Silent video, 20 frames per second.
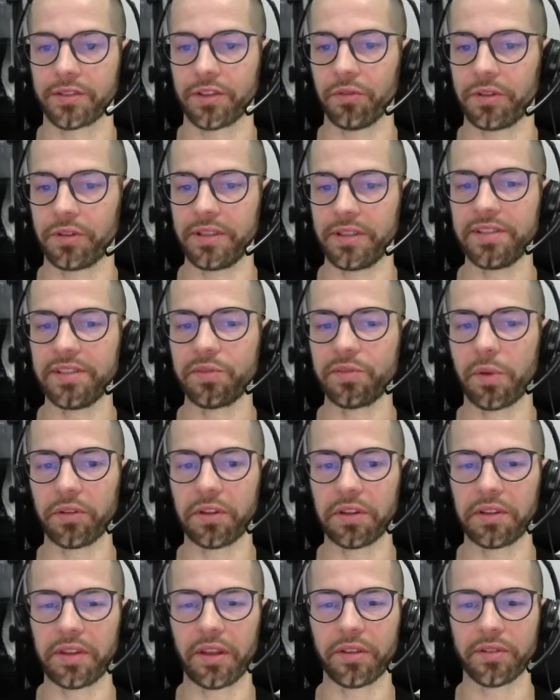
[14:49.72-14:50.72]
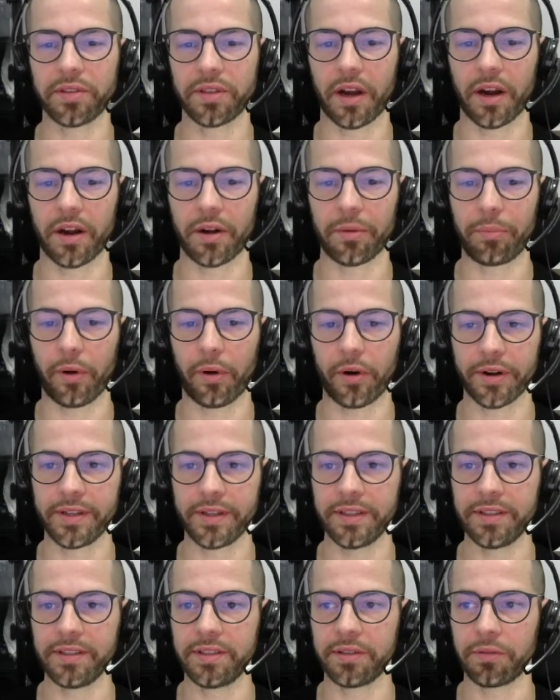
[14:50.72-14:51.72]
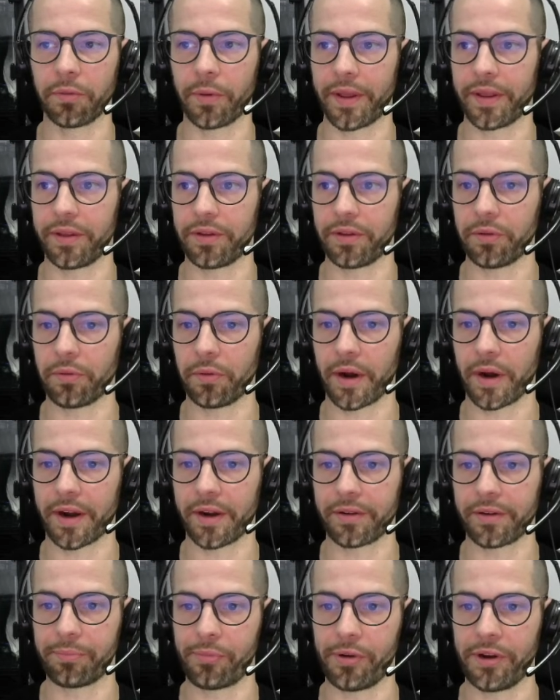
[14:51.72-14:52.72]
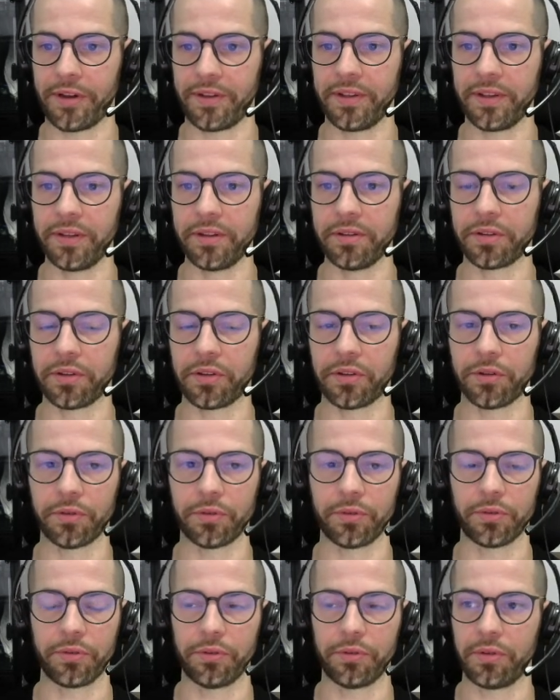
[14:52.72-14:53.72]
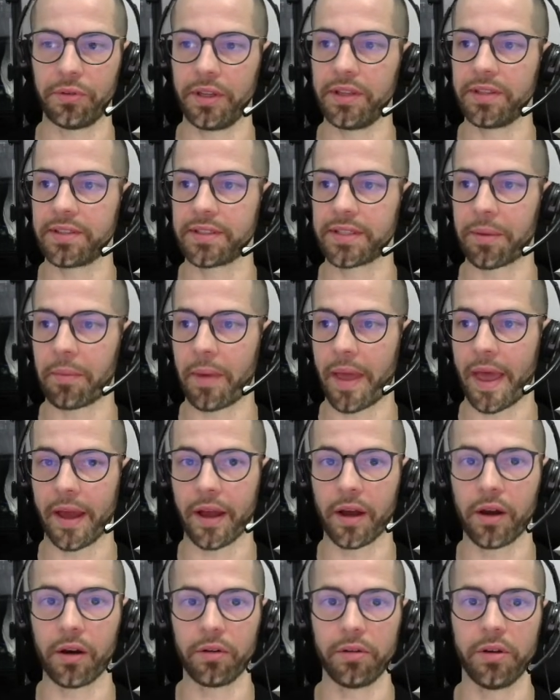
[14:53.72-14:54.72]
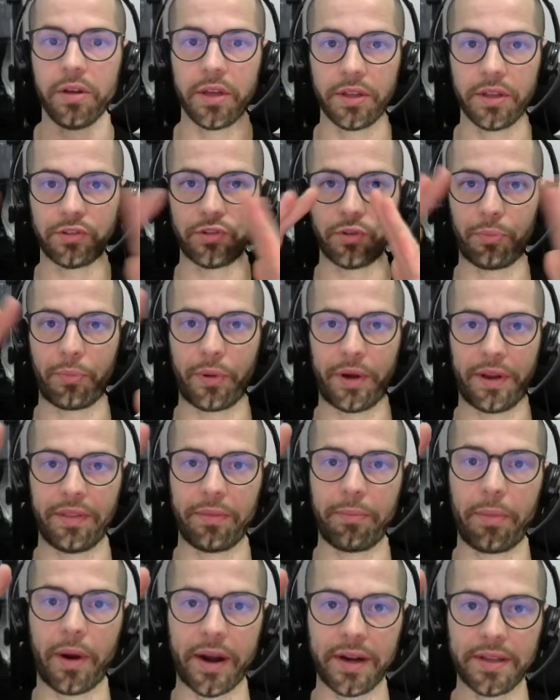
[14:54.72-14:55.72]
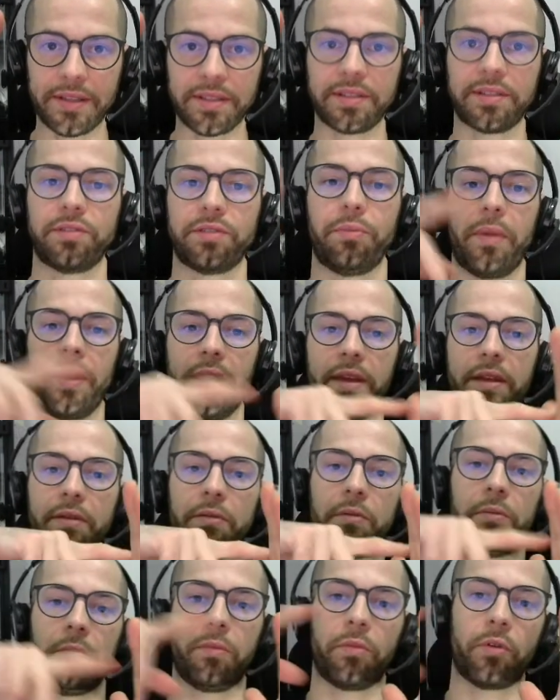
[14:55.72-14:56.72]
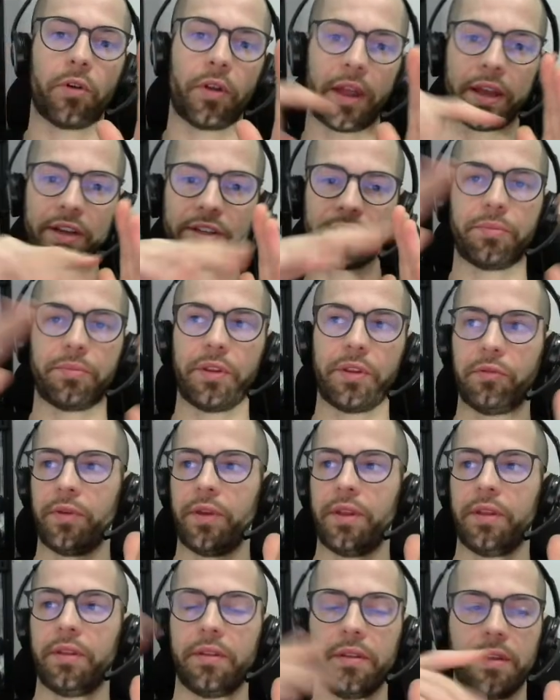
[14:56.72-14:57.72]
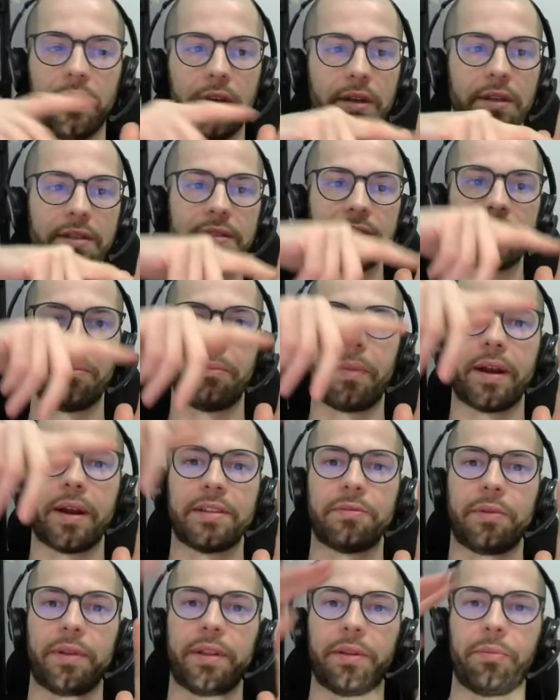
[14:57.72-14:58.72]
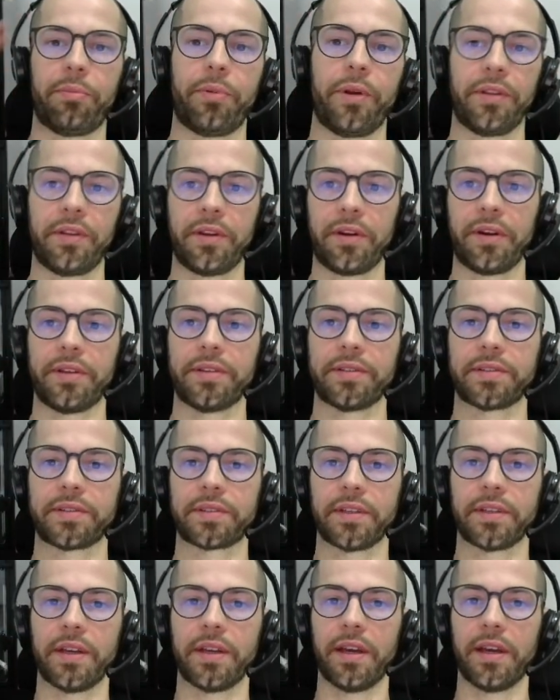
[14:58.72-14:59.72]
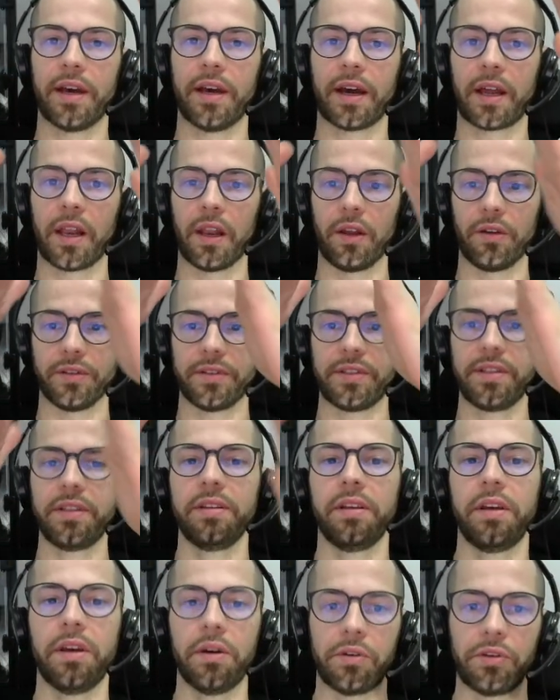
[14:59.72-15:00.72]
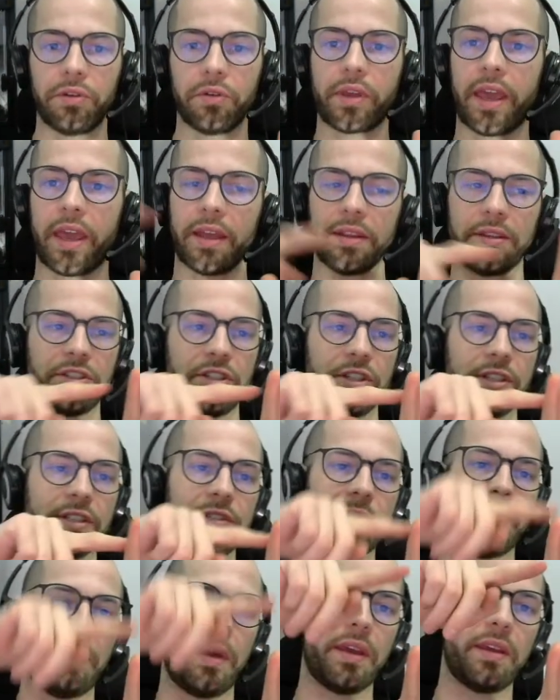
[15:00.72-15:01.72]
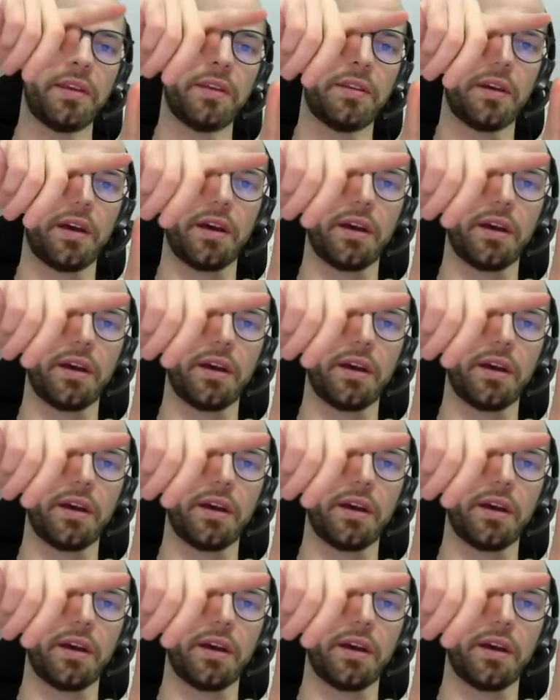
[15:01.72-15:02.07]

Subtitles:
So these small details are important when you are printing. You need some angle to print parts, to make connection between some parts when the printer is closing, you can't just make